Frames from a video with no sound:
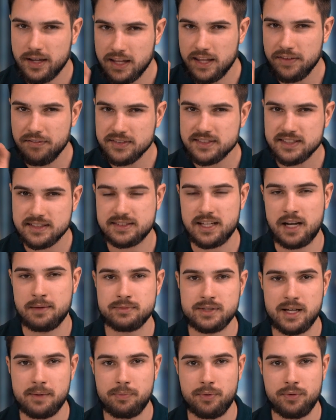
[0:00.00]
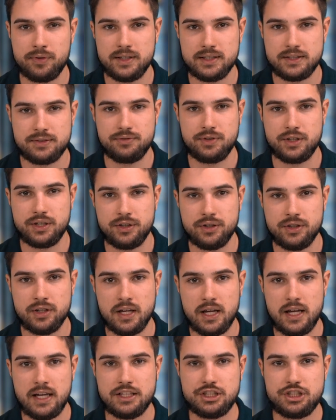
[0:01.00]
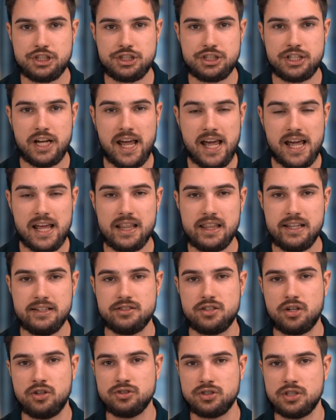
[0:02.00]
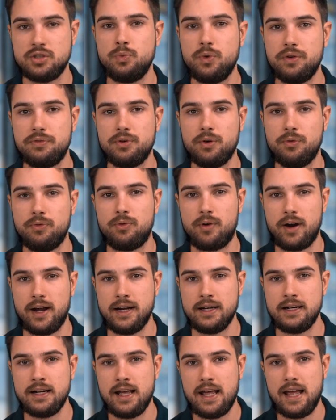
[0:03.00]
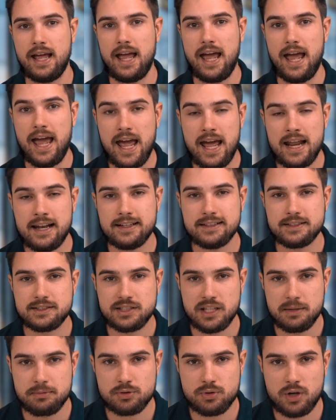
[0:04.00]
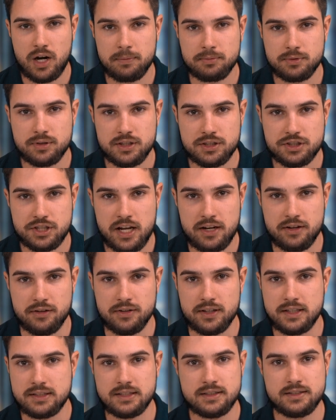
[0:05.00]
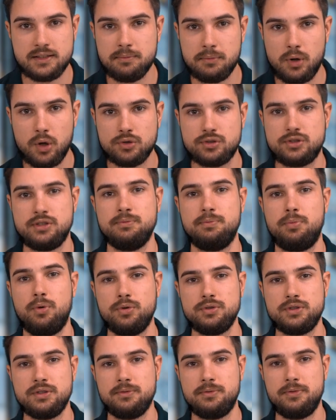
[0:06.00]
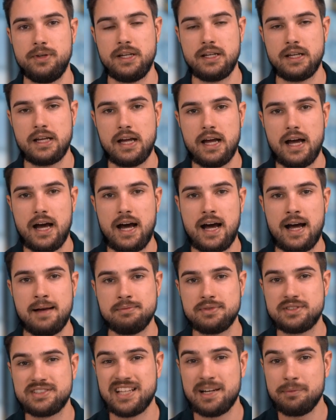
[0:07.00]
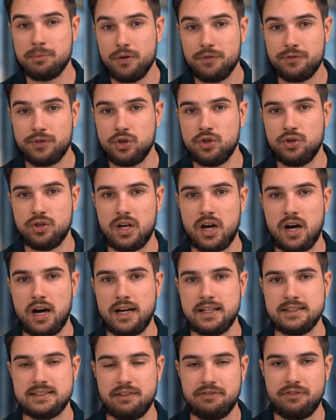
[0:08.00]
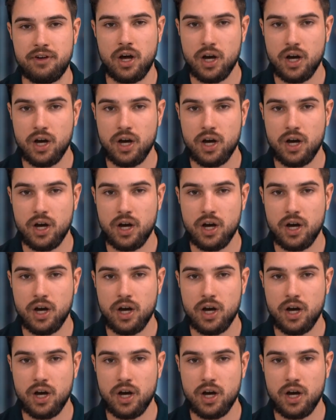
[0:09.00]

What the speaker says: give us a thumbs up on this video, share this content with your friend, and subscribe to the channel. This is the most important thing. Some of you guys I've